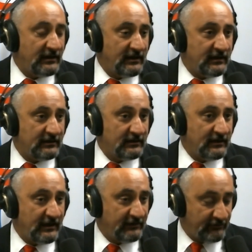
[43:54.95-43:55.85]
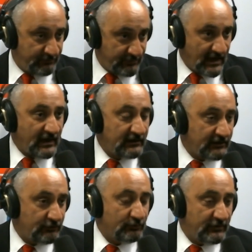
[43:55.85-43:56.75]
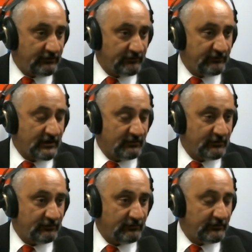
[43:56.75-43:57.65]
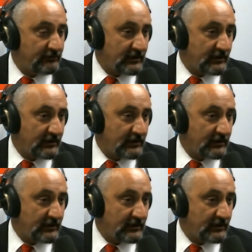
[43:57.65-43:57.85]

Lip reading: and expanding your business opportunities,